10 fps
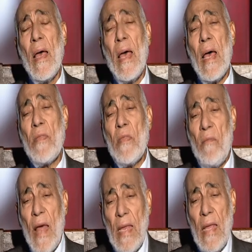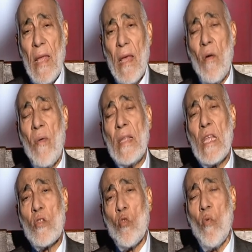And the valley,
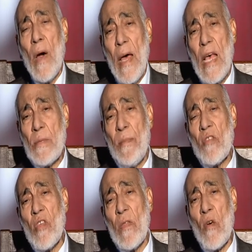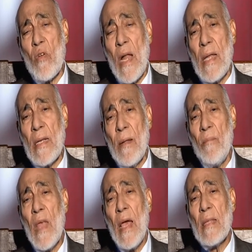Wadi Tuwa, as mentioned in the Quran,
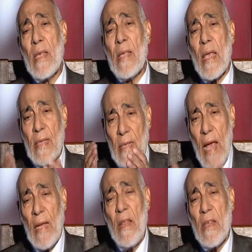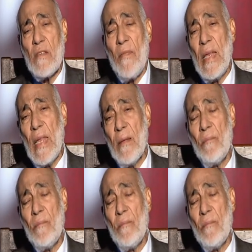it is exactly this valley.